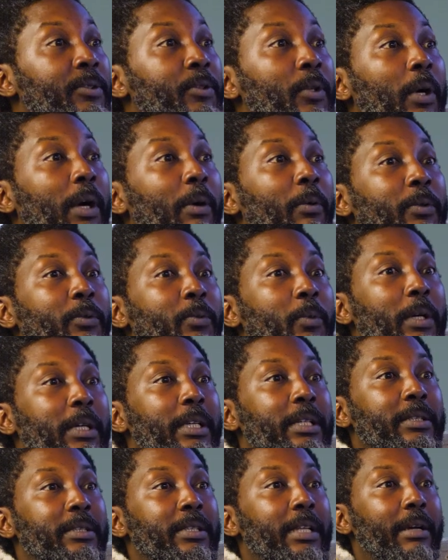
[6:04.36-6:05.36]
So I was
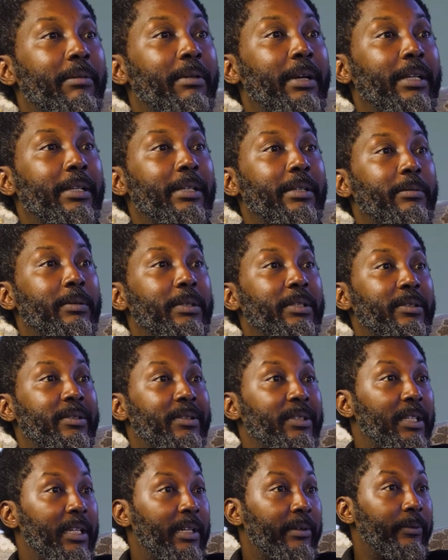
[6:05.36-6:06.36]
working directly with the
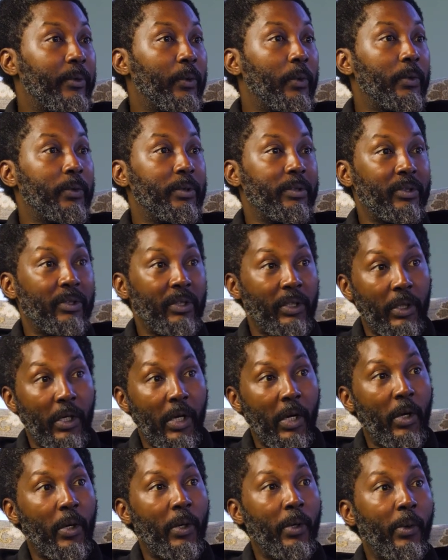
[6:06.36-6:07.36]
CFO, the
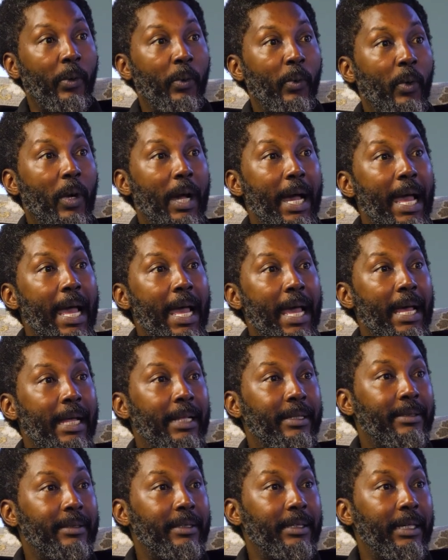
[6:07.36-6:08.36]
COO,
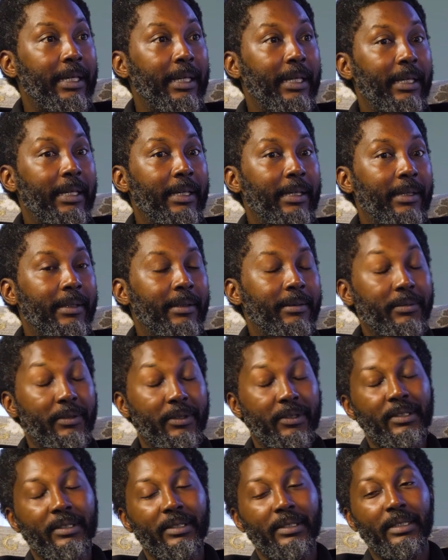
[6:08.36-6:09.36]
and the
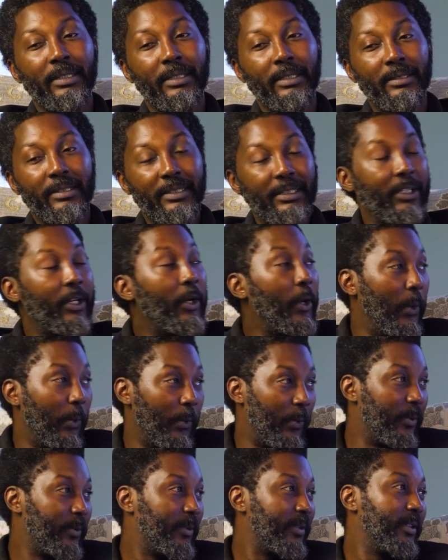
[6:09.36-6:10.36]

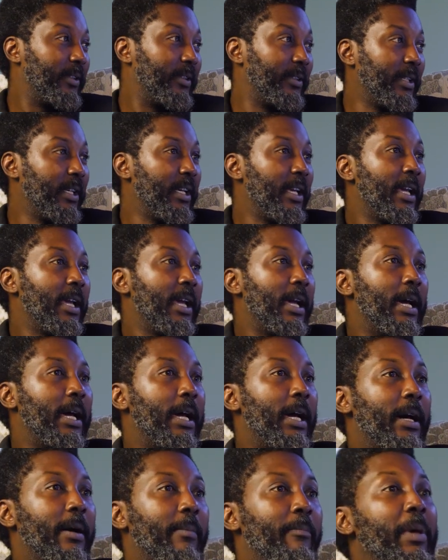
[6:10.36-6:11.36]
CTO,
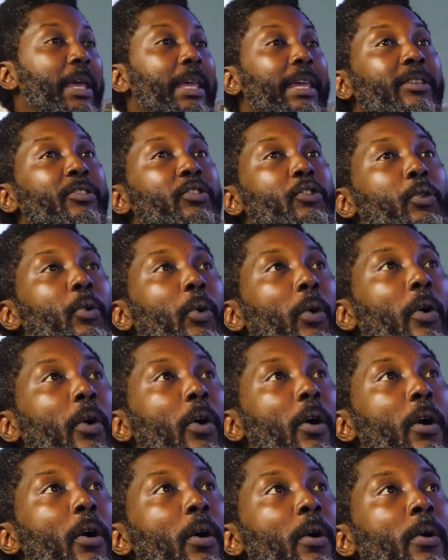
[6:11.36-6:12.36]
making sure
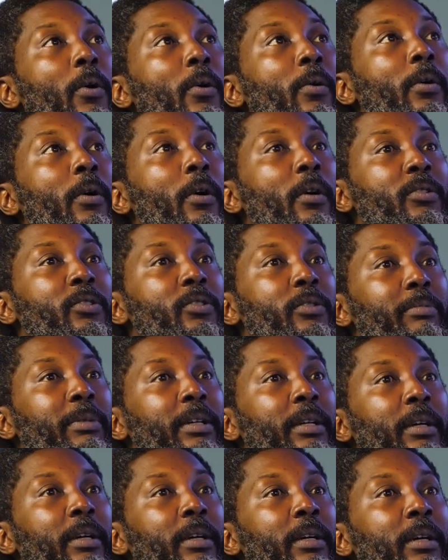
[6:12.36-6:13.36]
all
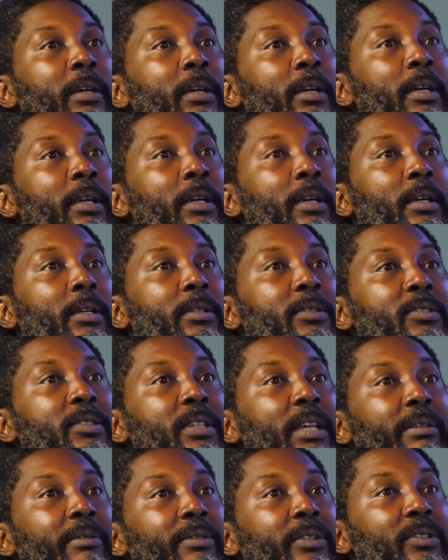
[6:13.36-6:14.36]
customer
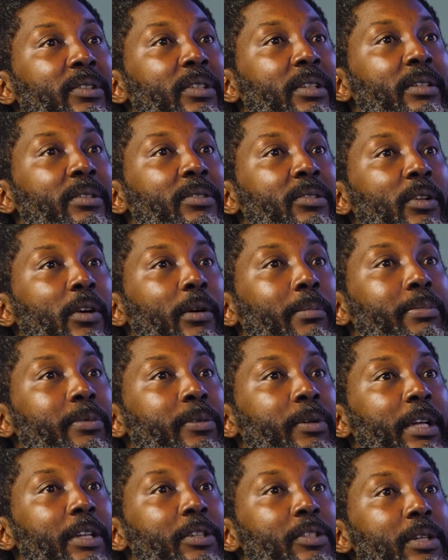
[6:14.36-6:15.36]
services,
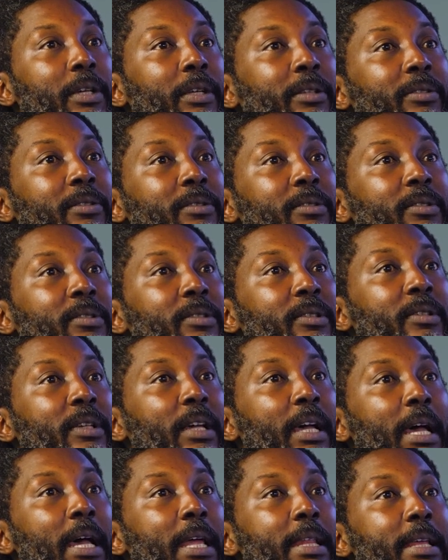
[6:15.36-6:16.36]
operations,
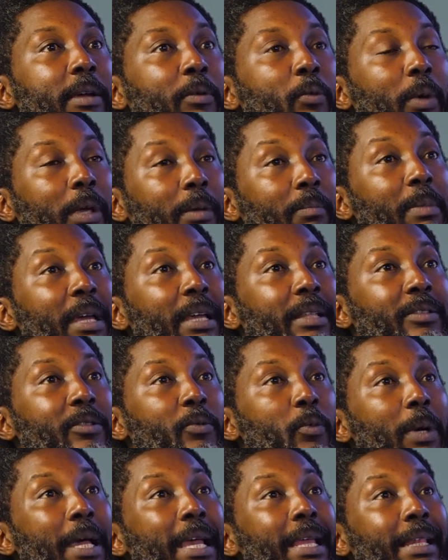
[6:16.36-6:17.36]
and
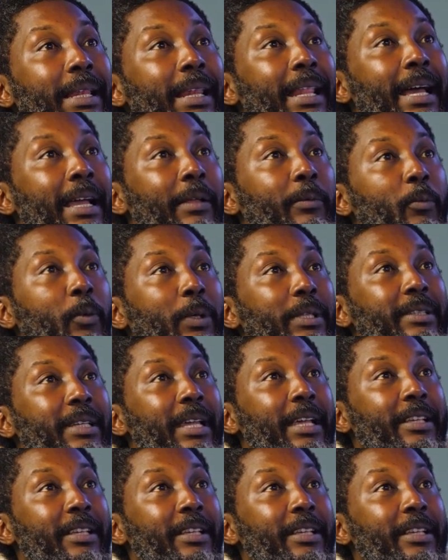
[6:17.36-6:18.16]
equipment were in line with